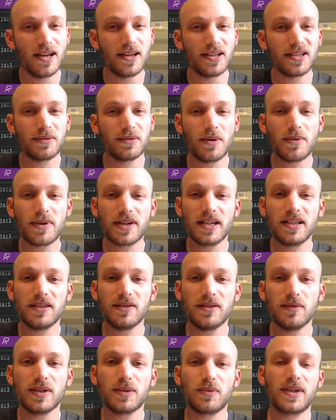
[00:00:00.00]
So what we're going to
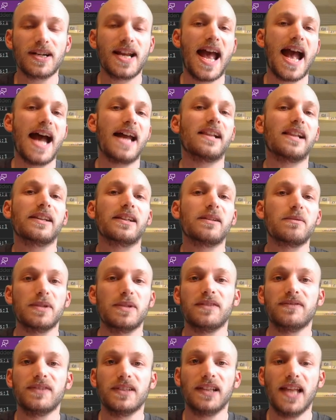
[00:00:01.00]
do is we're going to add a little bit
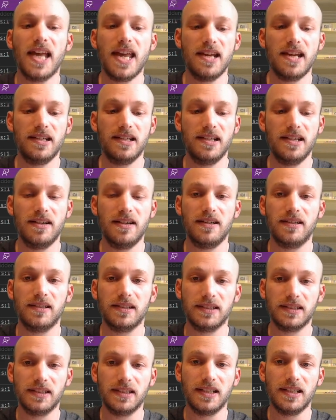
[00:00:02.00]
of delay in here.
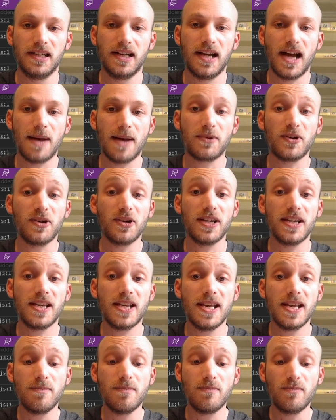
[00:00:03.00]
I'm going to
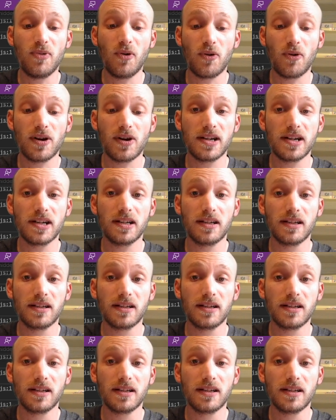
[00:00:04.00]
import